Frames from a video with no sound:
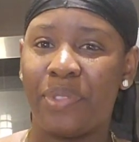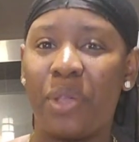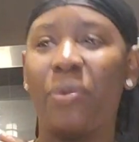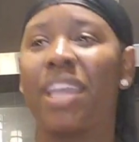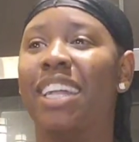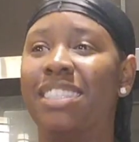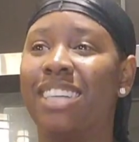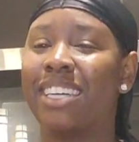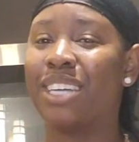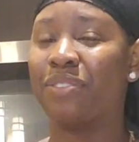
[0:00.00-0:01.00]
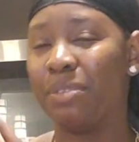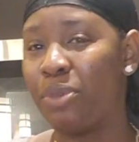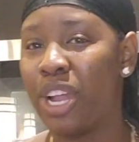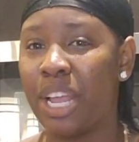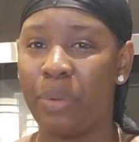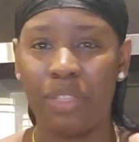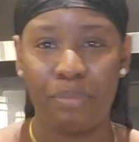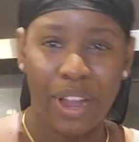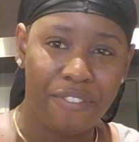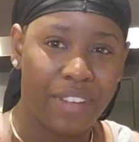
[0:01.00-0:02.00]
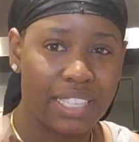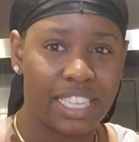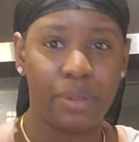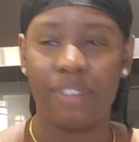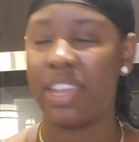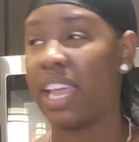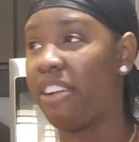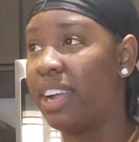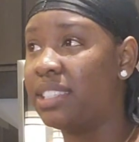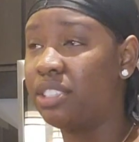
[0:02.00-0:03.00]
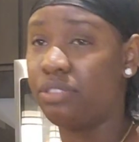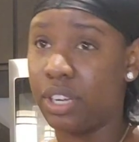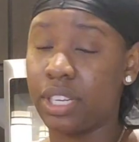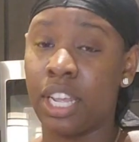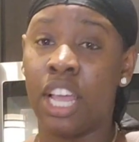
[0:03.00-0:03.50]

we can start off the morning with breakfast i don't have any errands to run